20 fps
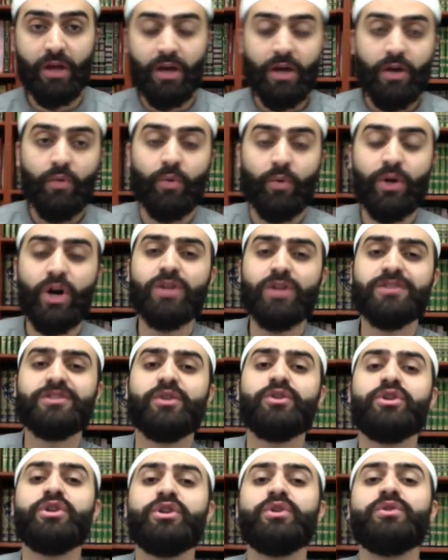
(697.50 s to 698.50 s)
We
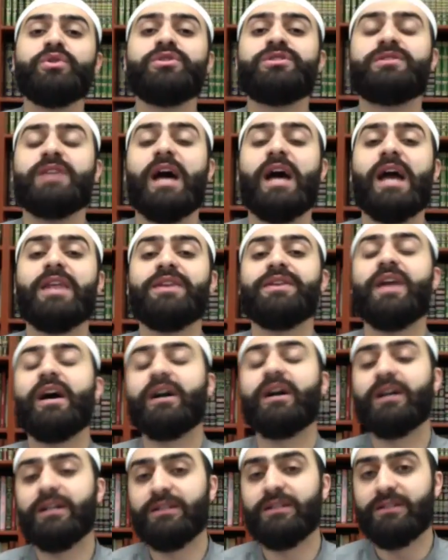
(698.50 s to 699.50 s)
also used a
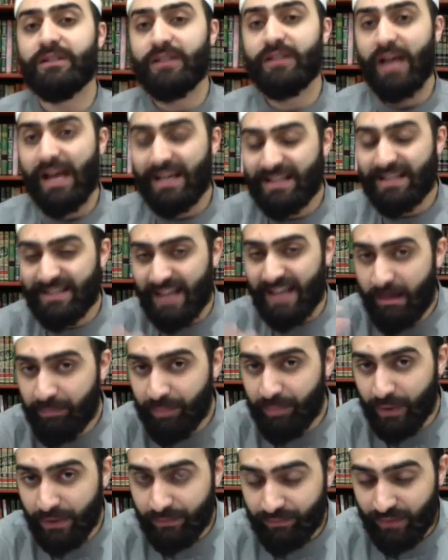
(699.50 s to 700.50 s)
naqd
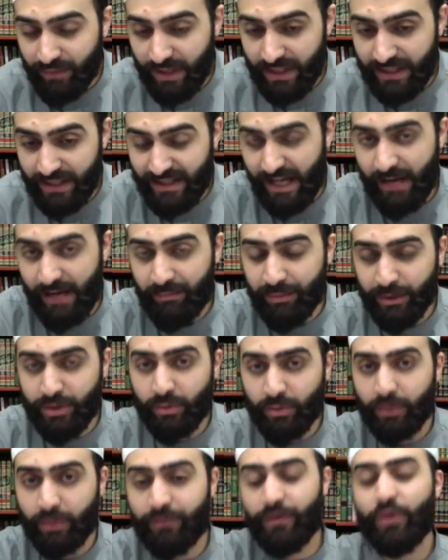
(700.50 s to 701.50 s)
example, an example to
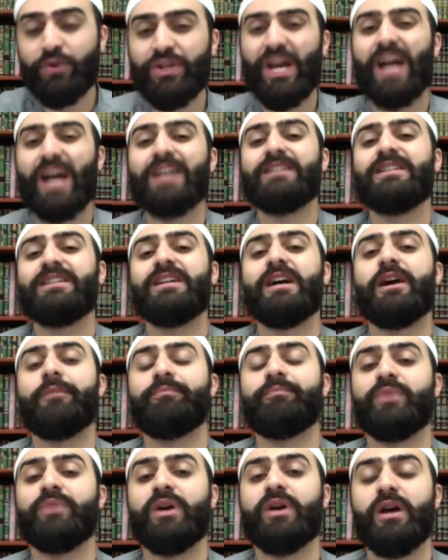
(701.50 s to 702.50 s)
refute the idea.
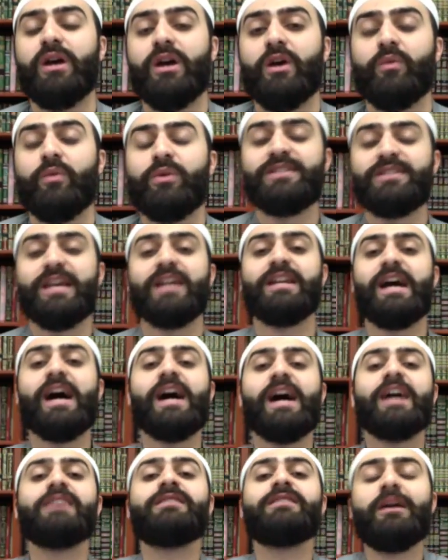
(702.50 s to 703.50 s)
We said
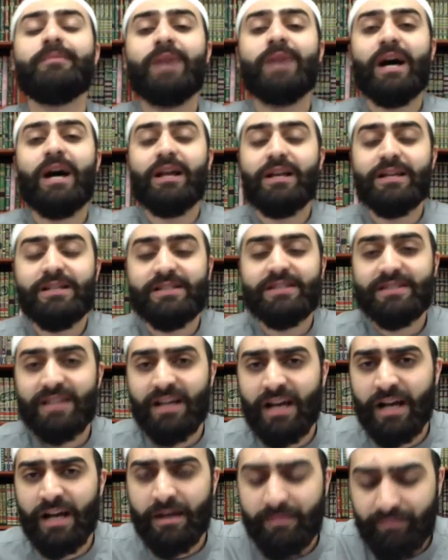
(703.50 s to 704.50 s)
Adam alayhi
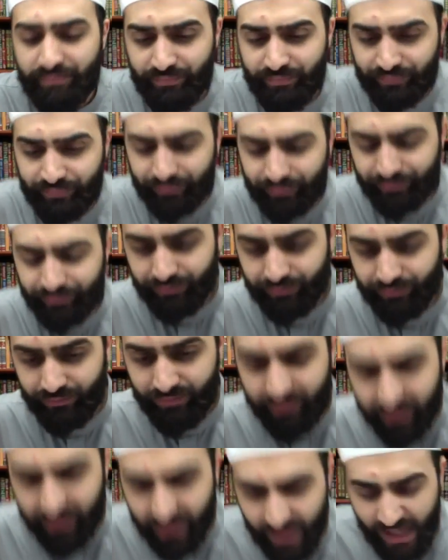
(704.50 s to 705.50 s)
salam,
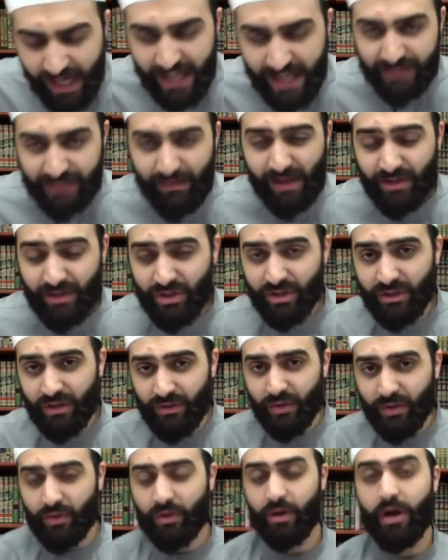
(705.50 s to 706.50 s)
as mentioned
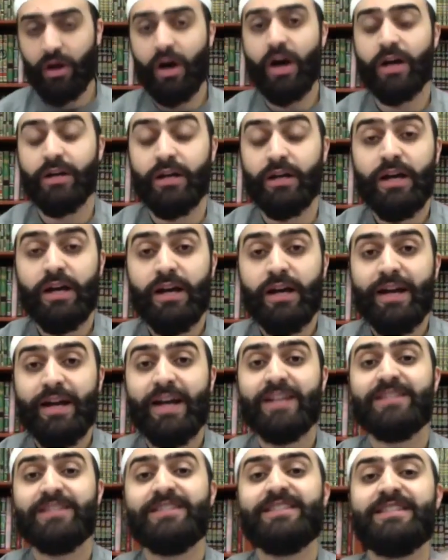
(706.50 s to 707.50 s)
in the Quran,
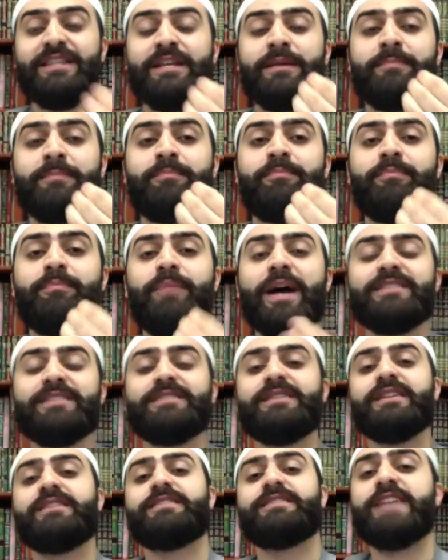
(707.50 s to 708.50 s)
is the best
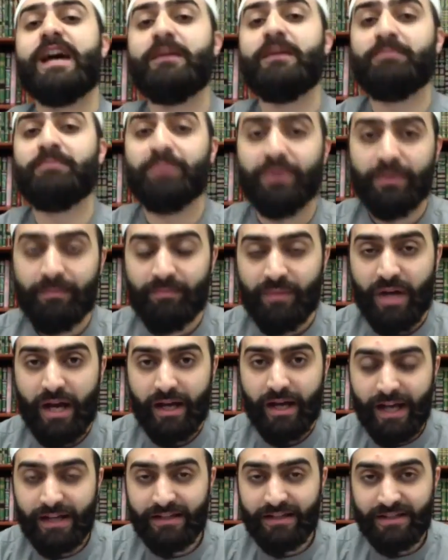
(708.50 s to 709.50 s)
example
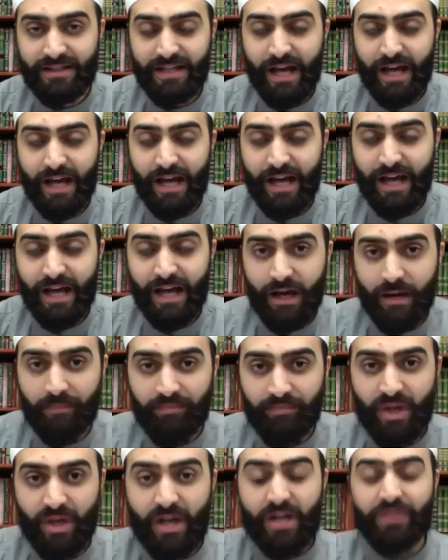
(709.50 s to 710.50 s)
against the idea
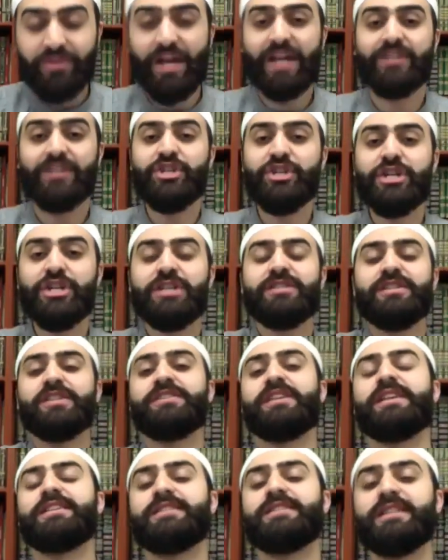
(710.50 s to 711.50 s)
that
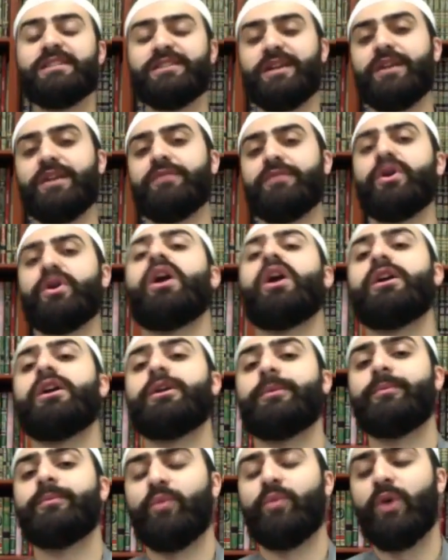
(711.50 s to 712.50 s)
Jesus is the Son of God.
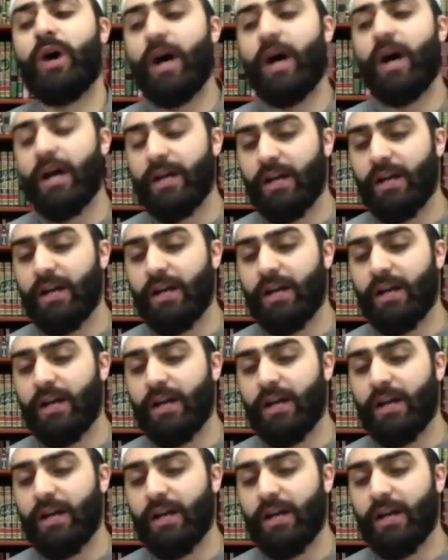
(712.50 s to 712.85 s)
Why?